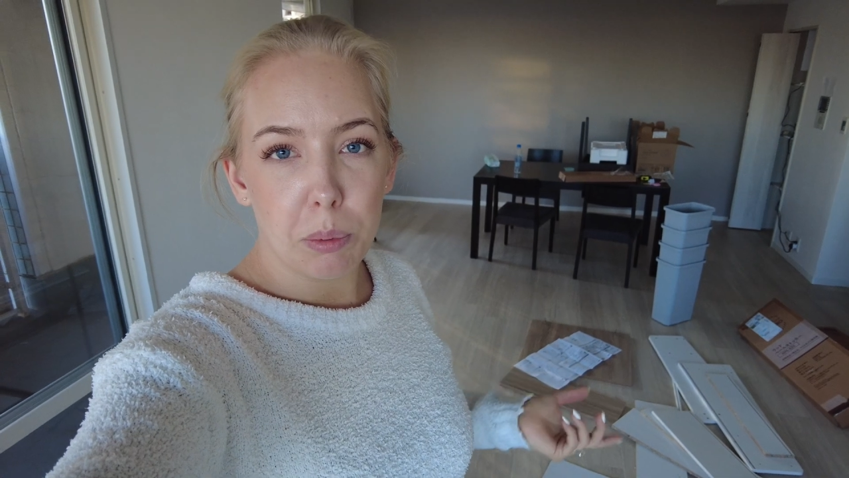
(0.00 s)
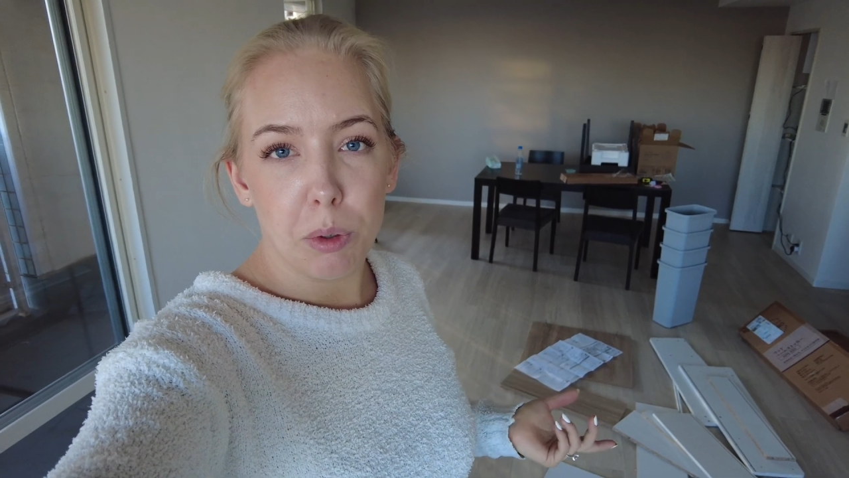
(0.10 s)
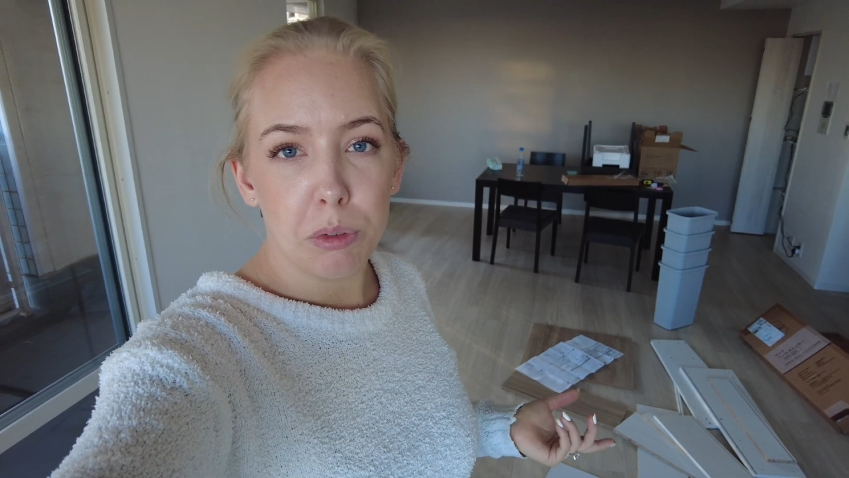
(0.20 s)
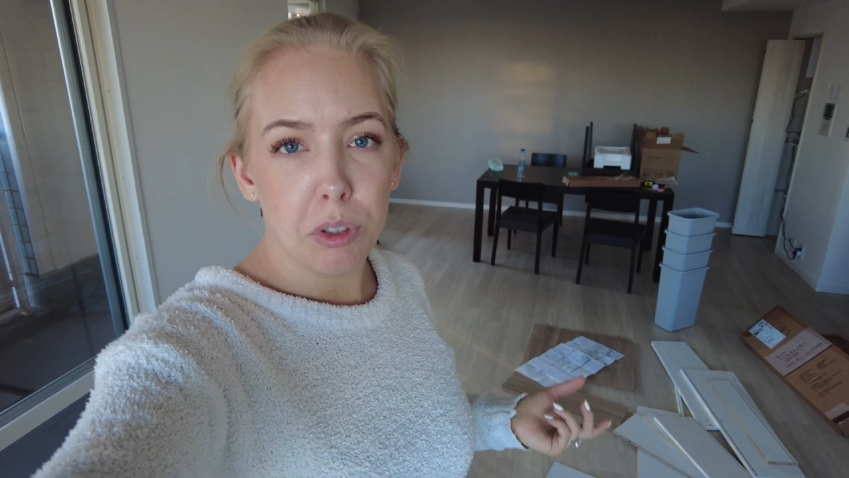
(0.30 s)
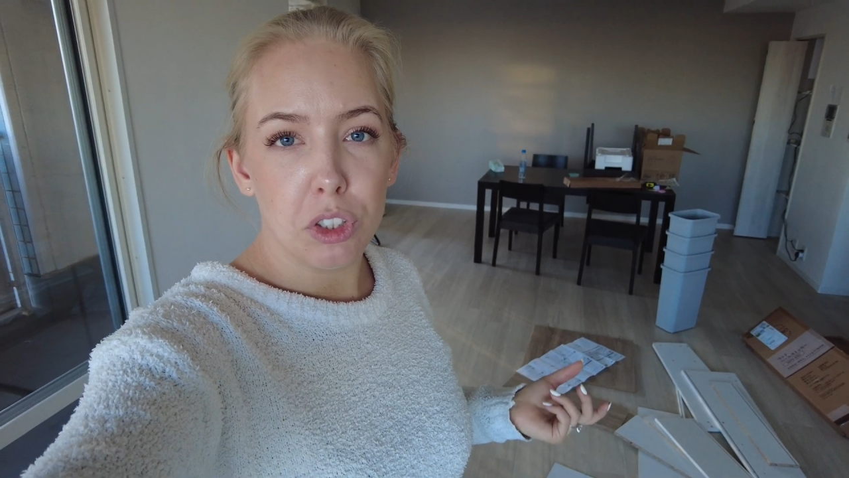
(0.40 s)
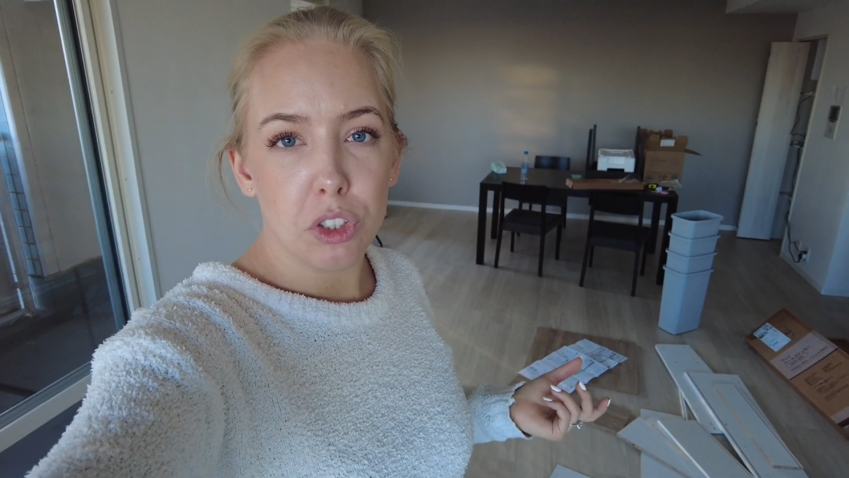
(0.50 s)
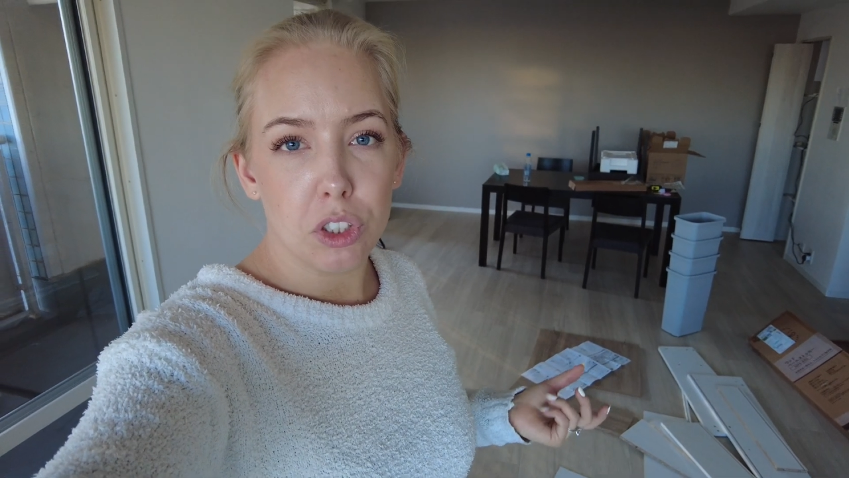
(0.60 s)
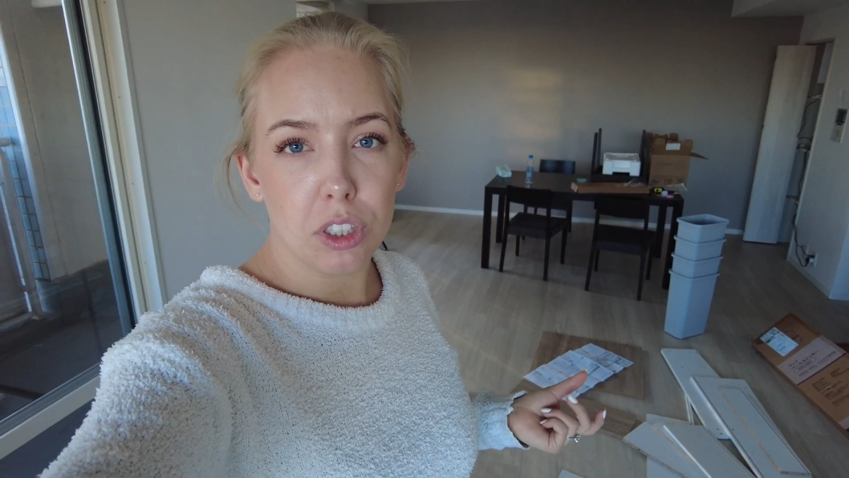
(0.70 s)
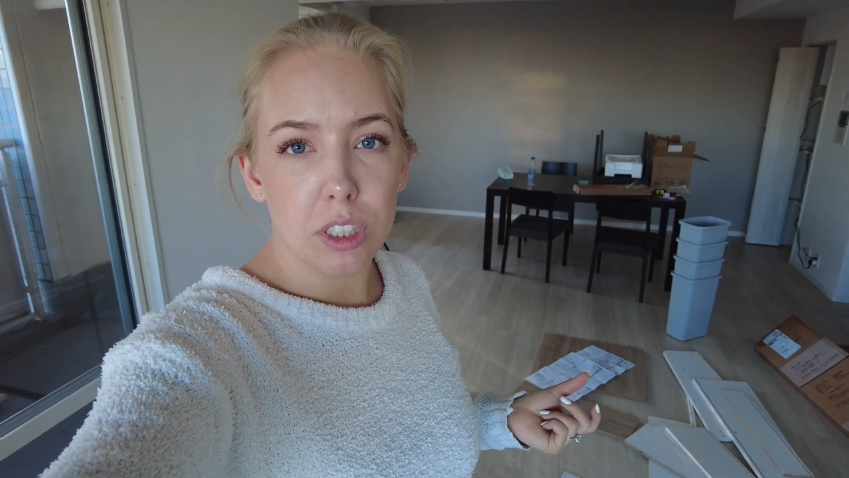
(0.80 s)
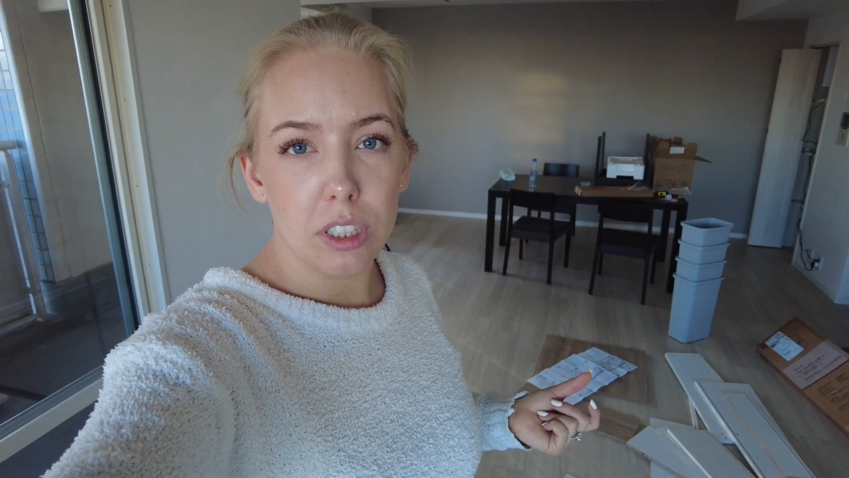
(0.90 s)
bought
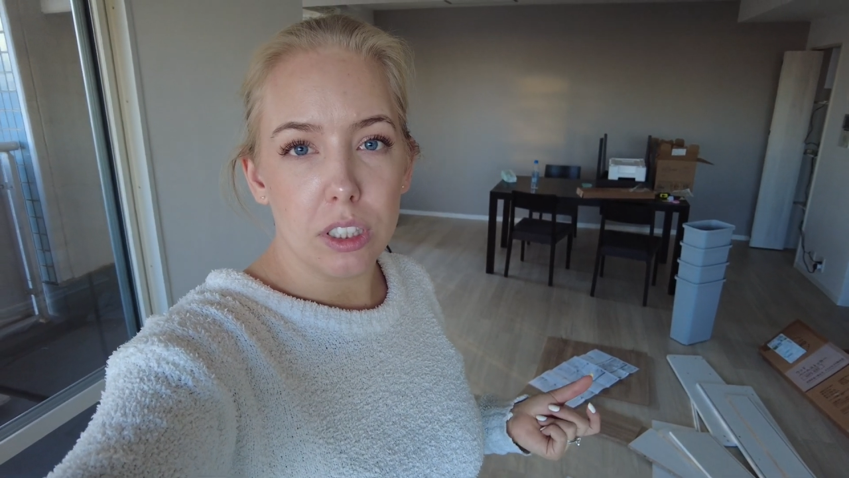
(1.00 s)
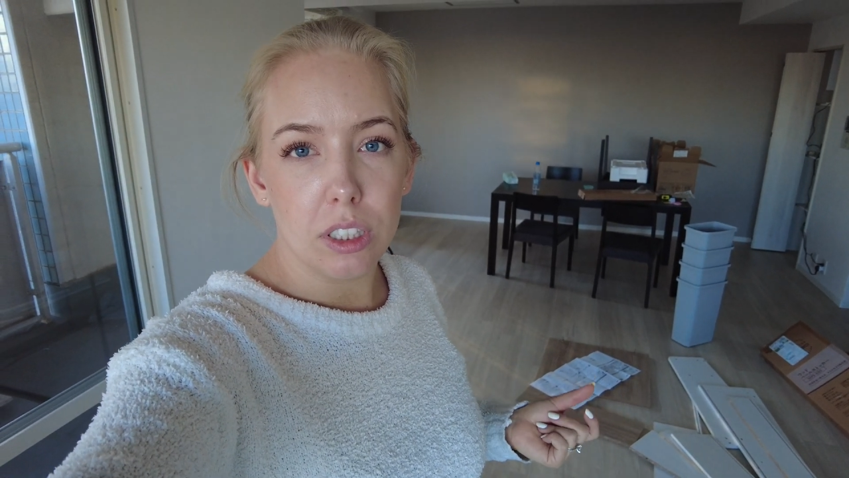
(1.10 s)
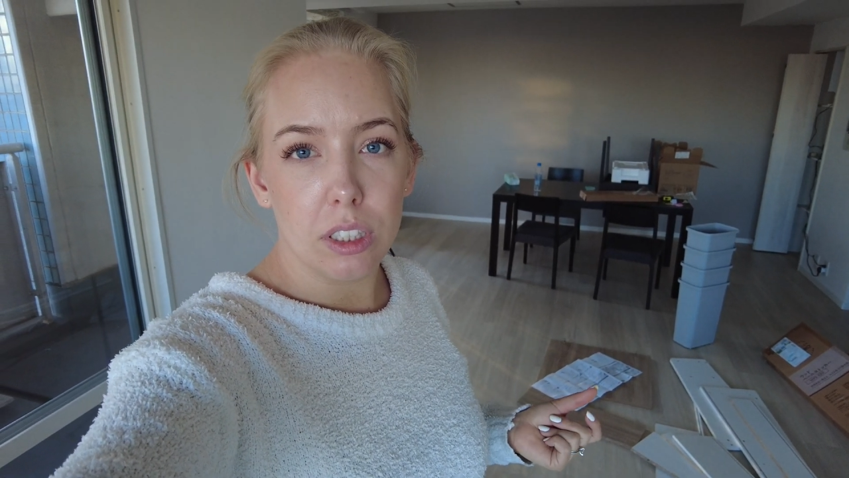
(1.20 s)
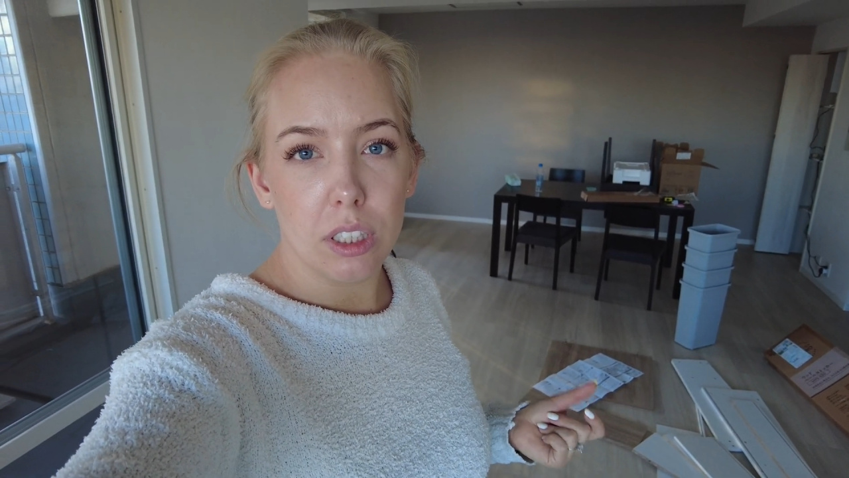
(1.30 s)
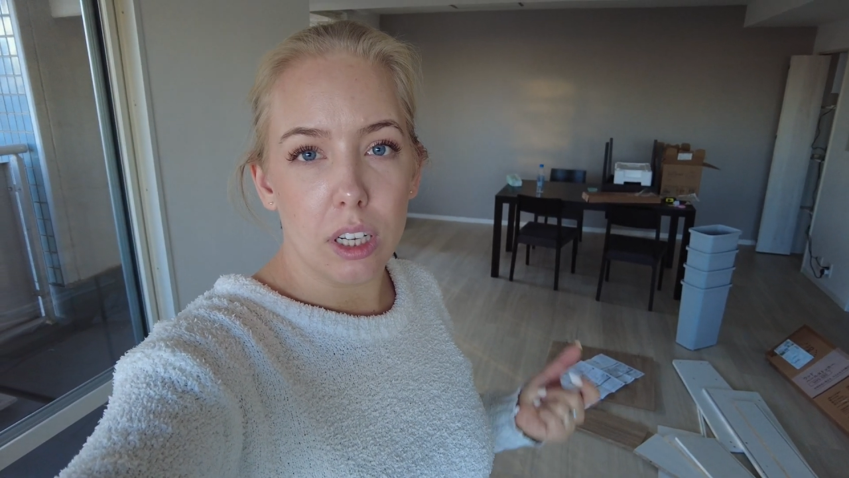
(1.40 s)
furniture in